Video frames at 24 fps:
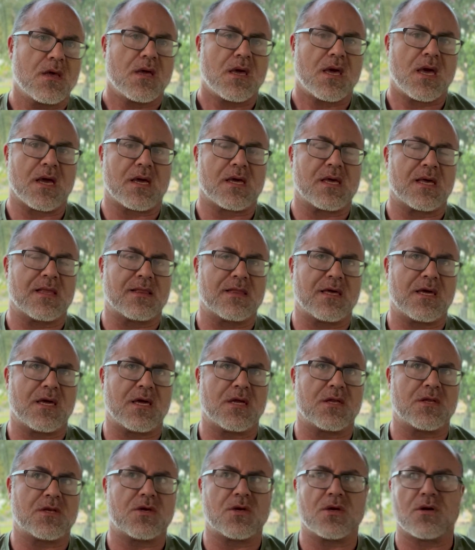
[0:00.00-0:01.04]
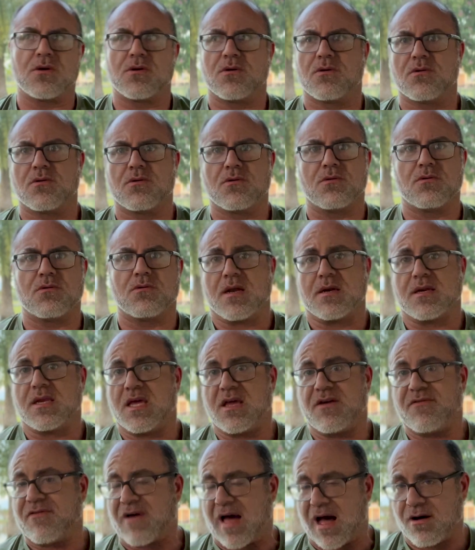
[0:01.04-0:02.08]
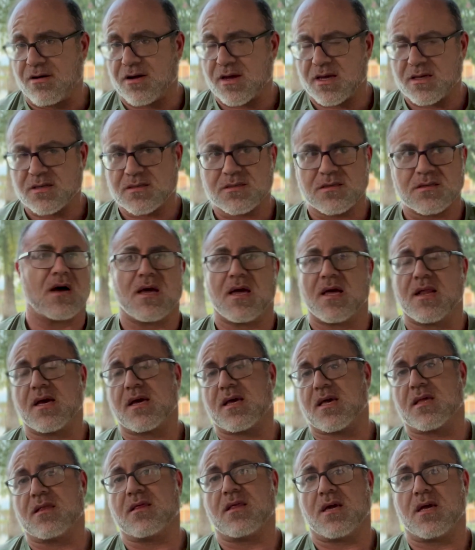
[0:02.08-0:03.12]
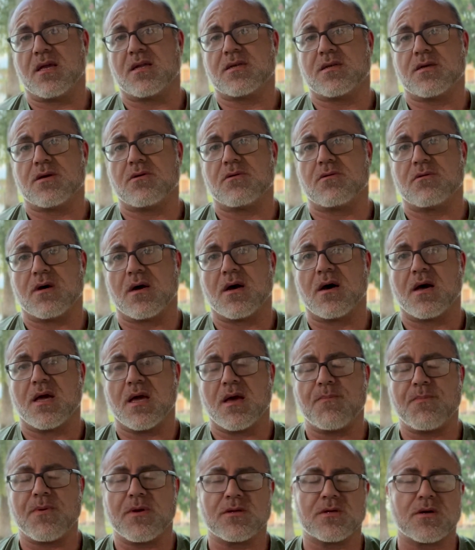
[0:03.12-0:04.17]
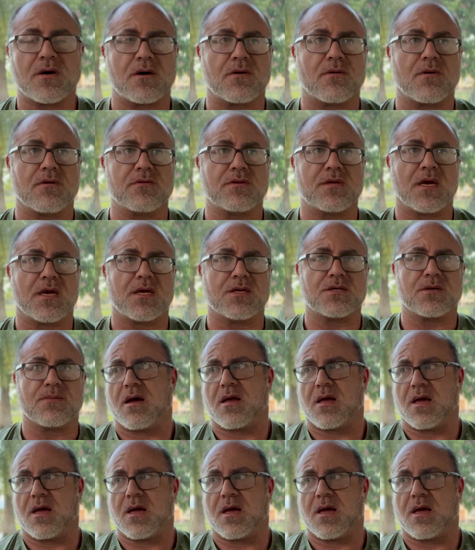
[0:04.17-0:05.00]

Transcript: It can lead to knee valgus, and it can lead to hip internal rotation.